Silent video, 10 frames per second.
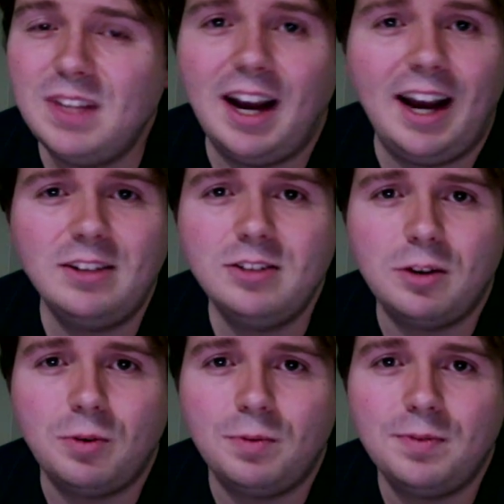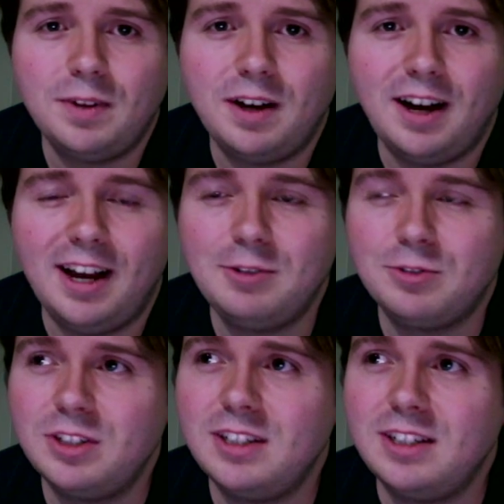I don't know. I
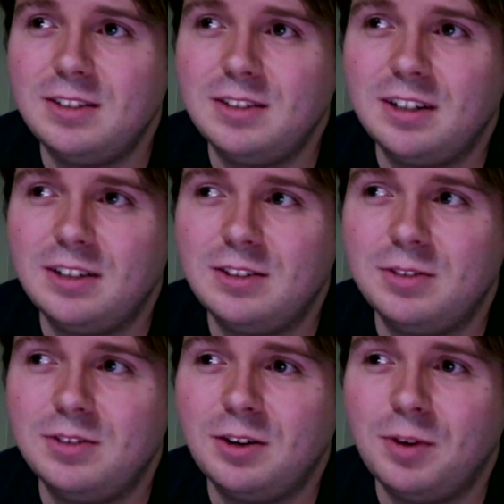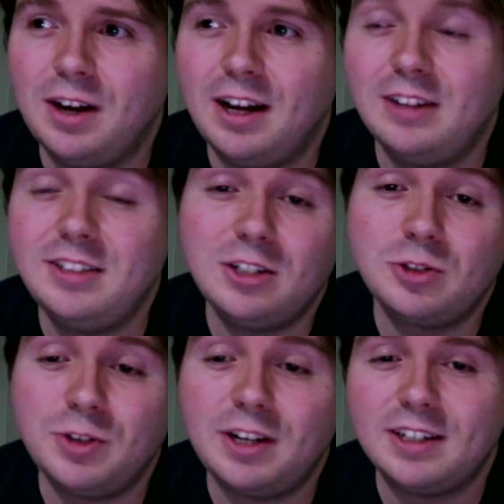really don't know what. I'll need a
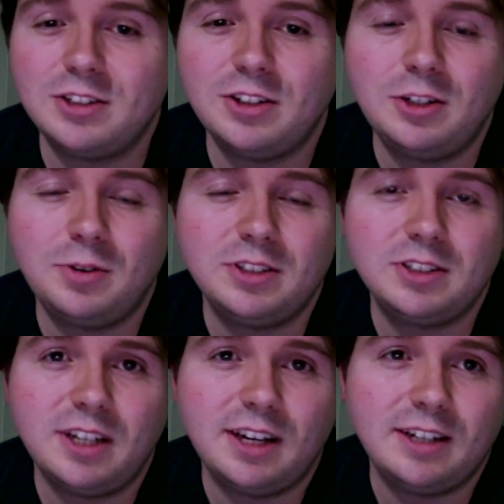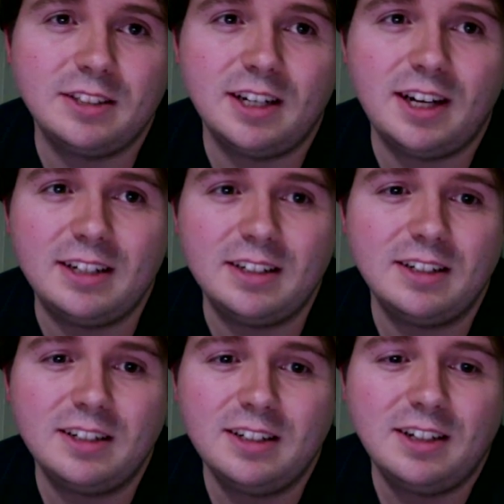drink. That's all I know what to say to that.
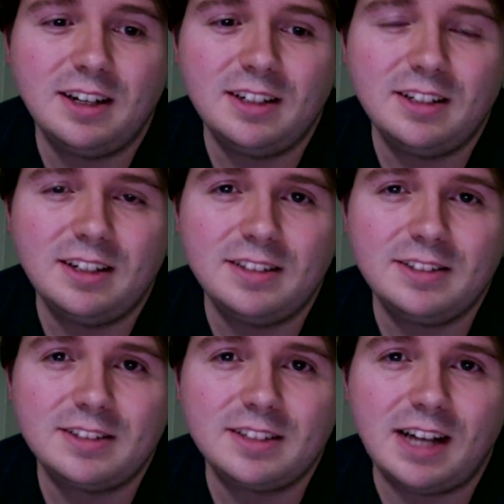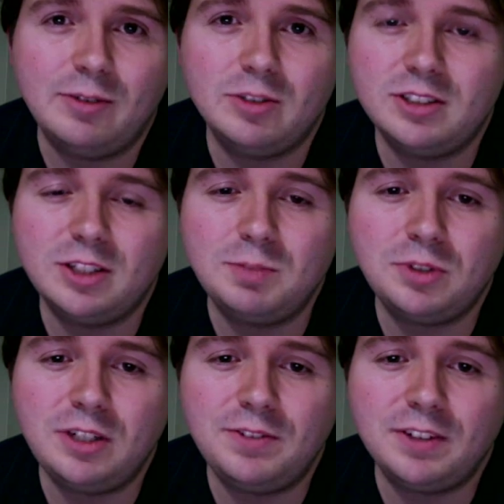I was in
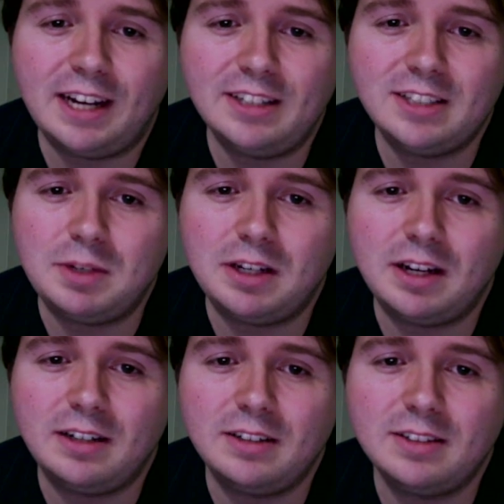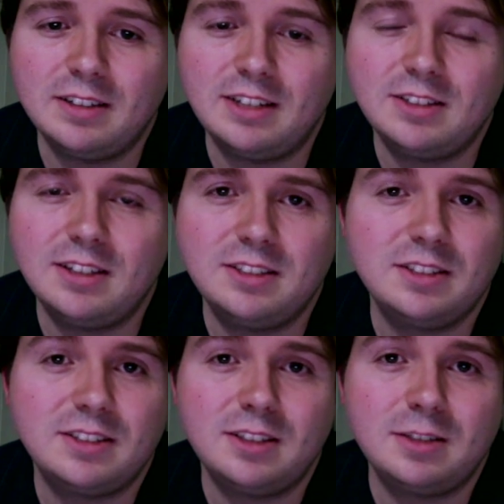disbelief the last time he got in. It's
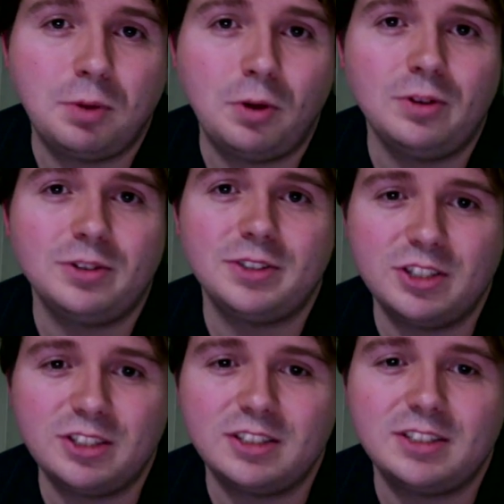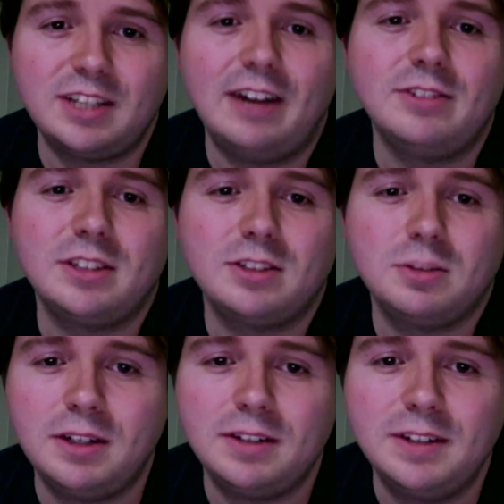just, these polls are just astounding to
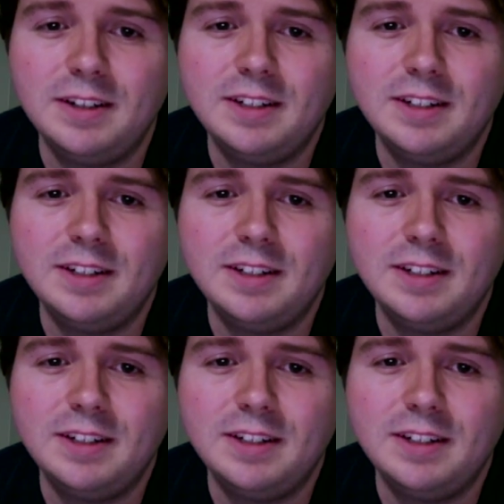me.